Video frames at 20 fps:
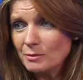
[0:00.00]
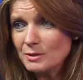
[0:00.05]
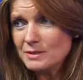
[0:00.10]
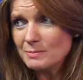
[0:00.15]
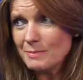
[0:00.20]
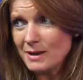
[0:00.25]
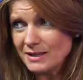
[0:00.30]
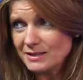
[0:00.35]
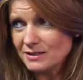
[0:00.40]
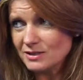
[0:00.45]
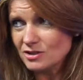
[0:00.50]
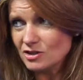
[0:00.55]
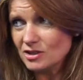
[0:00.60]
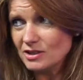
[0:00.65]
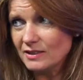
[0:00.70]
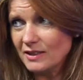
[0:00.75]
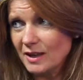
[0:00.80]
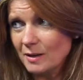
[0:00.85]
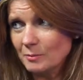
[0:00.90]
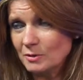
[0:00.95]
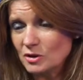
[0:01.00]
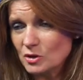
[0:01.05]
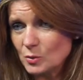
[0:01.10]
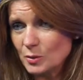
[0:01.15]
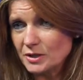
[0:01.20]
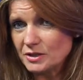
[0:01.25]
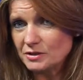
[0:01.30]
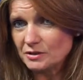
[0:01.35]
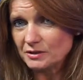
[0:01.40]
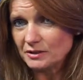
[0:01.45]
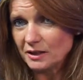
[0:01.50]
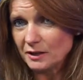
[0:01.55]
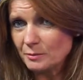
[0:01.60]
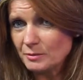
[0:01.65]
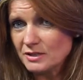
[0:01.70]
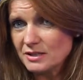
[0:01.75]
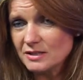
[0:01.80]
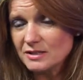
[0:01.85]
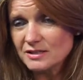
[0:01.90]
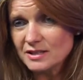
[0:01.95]
I was messaging them on Twitter.
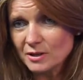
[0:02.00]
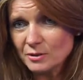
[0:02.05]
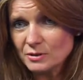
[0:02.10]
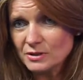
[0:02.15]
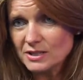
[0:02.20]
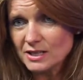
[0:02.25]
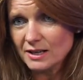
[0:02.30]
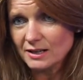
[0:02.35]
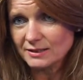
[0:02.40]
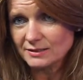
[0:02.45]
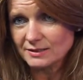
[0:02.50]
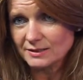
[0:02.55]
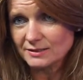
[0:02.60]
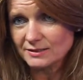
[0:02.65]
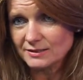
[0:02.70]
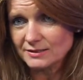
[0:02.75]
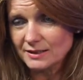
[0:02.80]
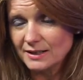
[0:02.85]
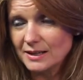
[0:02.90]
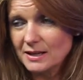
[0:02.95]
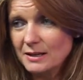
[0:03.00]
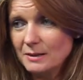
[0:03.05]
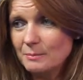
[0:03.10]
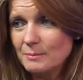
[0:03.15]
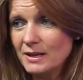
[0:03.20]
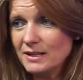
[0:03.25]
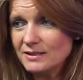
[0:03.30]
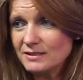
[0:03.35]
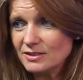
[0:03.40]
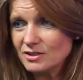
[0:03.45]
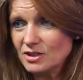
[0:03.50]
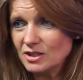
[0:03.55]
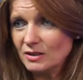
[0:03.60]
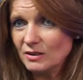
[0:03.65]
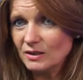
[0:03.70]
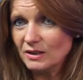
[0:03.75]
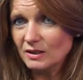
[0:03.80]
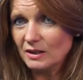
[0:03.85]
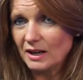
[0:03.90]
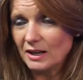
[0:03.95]
I was in South Texas,
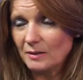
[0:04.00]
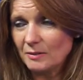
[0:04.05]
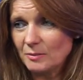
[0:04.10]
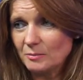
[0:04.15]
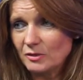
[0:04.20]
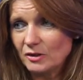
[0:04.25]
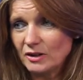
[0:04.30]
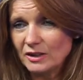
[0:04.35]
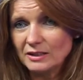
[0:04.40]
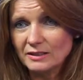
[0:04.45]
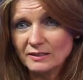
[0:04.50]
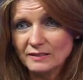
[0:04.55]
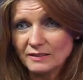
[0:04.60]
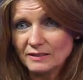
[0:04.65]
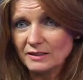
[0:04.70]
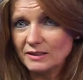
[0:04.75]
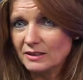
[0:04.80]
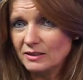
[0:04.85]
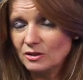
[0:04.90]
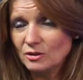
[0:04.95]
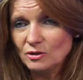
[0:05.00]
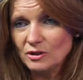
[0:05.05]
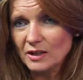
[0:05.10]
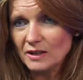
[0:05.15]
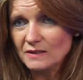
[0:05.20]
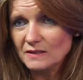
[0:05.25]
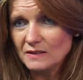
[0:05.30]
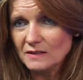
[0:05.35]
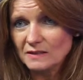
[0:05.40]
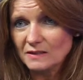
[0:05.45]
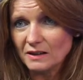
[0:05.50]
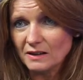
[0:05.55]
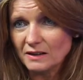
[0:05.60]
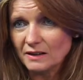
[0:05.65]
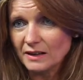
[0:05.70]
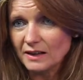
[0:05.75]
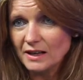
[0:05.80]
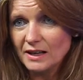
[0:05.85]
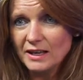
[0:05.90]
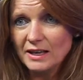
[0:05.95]
messaging them saying, listen, can you take this
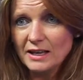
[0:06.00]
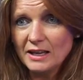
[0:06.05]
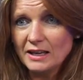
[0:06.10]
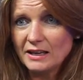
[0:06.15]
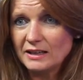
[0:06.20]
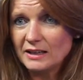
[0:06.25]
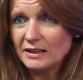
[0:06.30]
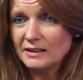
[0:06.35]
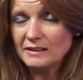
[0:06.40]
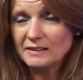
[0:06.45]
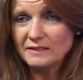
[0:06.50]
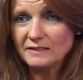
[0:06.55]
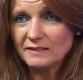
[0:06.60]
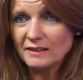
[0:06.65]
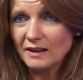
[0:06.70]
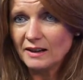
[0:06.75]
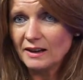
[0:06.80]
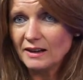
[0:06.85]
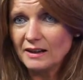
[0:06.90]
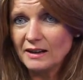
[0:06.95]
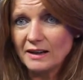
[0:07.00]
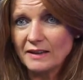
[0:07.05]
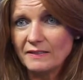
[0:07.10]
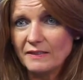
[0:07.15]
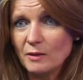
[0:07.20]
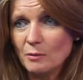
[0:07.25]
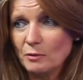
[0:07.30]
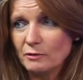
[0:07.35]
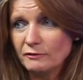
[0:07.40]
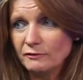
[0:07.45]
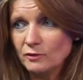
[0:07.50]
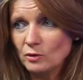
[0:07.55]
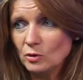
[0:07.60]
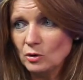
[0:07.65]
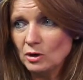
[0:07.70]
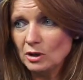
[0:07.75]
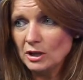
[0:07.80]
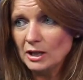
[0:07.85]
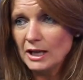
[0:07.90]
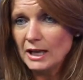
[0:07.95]
guy? Can he stay? And they were
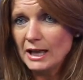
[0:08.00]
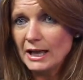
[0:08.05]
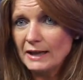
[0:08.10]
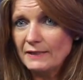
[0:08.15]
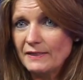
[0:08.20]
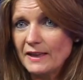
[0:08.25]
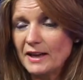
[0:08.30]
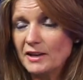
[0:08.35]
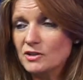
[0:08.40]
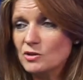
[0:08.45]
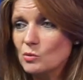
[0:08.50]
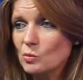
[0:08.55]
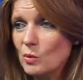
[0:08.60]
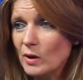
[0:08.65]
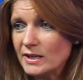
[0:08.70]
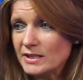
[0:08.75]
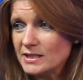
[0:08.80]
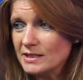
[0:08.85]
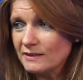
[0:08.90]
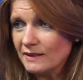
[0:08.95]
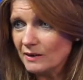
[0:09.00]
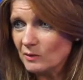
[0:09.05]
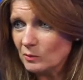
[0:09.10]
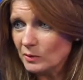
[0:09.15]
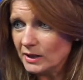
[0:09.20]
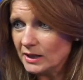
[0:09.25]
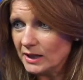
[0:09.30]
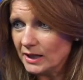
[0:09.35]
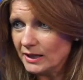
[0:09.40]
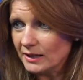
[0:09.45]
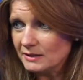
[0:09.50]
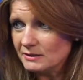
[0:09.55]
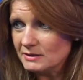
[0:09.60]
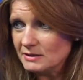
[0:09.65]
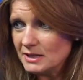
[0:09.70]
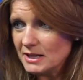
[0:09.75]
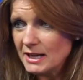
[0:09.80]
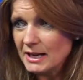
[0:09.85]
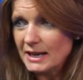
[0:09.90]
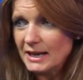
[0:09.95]
full. They had a wedding that
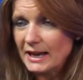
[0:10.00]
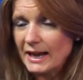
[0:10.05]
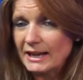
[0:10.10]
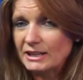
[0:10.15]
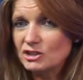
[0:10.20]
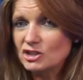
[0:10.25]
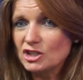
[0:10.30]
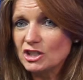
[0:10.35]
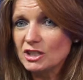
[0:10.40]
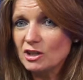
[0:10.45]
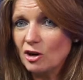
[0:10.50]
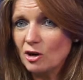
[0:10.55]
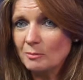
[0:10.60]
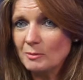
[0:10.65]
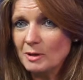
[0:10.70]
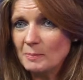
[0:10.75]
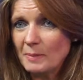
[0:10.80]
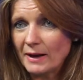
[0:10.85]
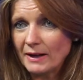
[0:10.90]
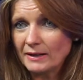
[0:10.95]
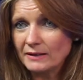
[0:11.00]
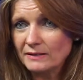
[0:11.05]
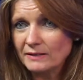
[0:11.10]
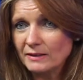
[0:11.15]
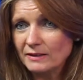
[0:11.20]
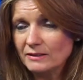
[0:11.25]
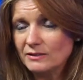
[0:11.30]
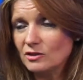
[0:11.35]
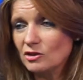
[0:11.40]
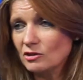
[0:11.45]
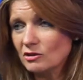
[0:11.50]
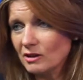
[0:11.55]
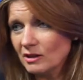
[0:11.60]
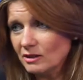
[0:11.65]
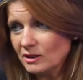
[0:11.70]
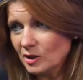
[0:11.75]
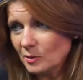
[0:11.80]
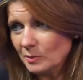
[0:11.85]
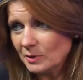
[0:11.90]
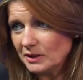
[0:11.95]
weekend. And she called me back and said, you're
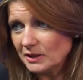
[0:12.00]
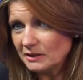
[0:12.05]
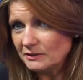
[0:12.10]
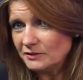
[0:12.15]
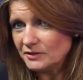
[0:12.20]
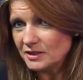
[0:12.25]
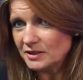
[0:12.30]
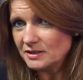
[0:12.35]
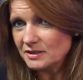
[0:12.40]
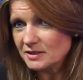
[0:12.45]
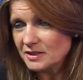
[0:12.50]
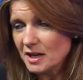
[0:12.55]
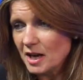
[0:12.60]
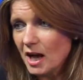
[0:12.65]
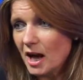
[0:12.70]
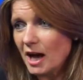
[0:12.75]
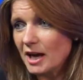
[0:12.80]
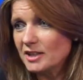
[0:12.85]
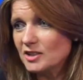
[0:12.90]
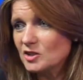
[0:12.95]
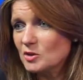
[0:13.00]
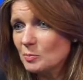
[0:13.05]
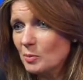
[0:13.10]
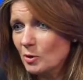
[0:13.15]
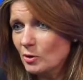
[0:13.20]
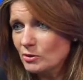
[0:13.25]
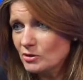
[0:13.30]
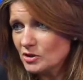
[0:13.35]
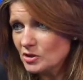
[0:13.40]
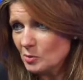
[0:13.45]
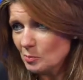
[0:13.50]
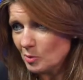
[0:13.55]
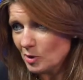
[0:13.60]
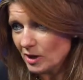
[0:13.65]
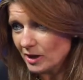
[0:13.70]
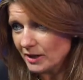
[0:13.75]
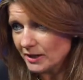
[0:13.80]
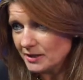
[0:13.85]
not going to believe this. I spoke to the